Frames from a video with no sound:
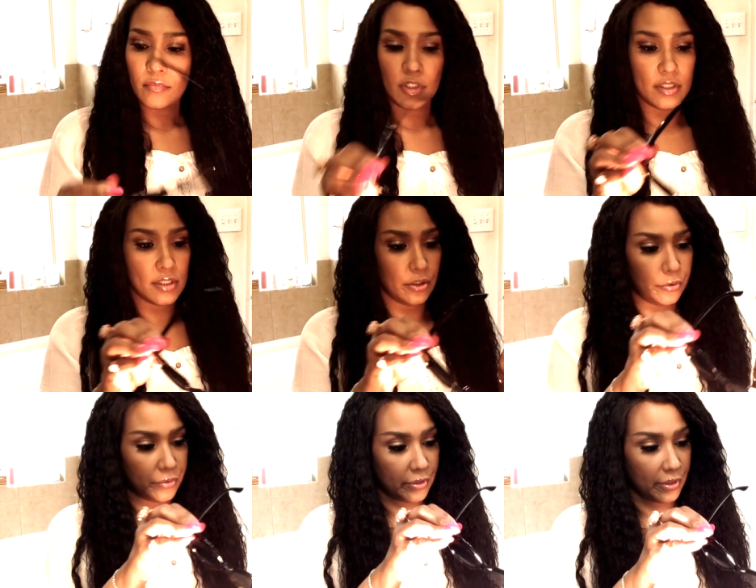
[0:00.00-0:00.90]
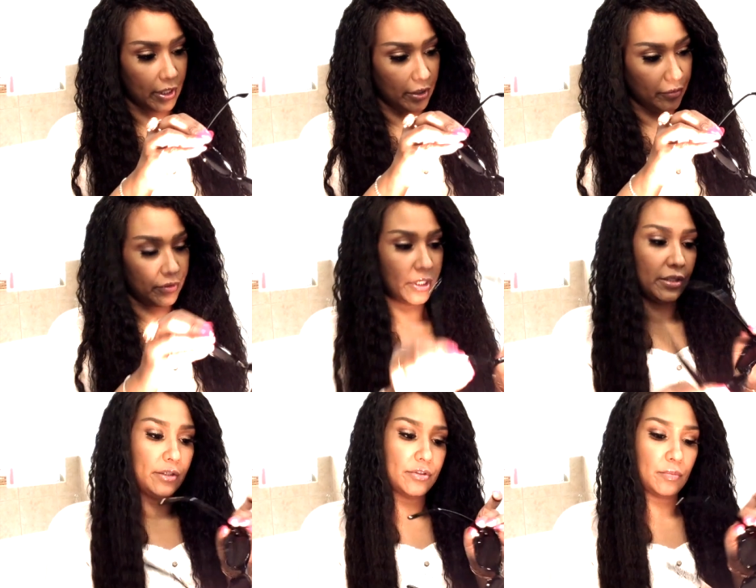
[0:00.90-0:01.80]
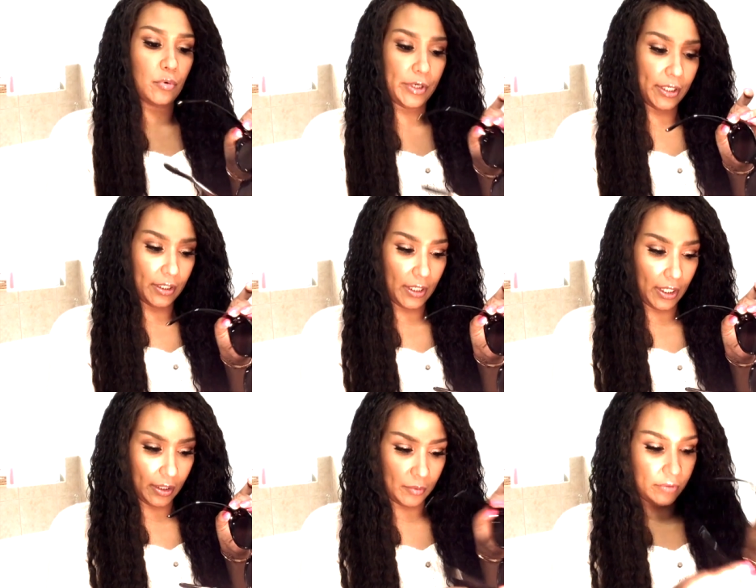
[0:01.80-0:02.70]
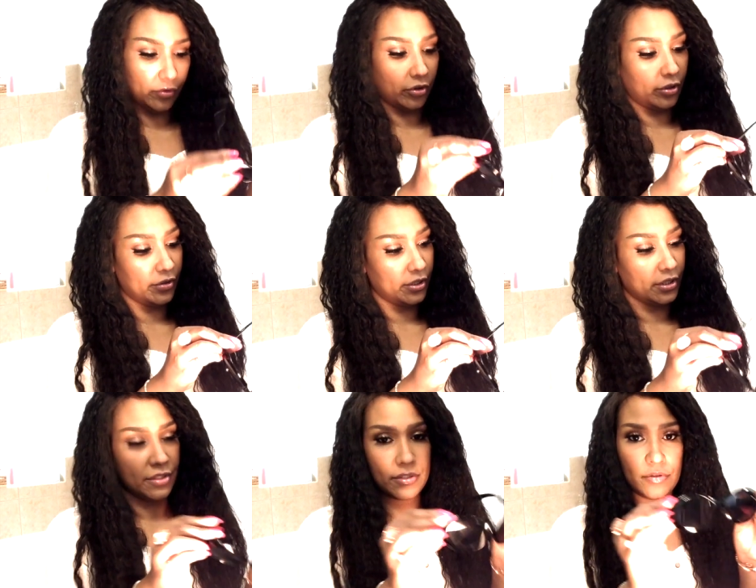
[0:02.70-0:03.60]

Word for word: So I don't think there's a brand name even on these,